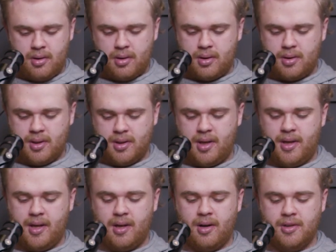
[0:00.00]
because I
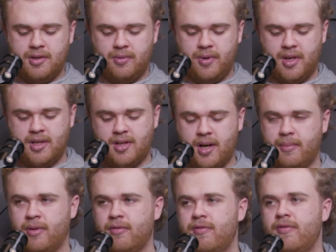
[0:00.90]
think also when it's talking
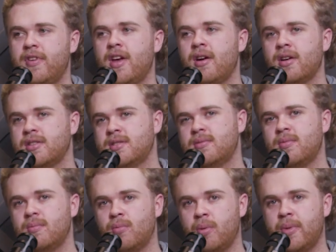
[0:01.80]
about fear, it's
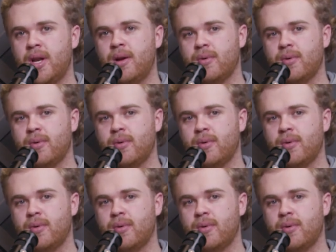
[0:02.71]
more meaning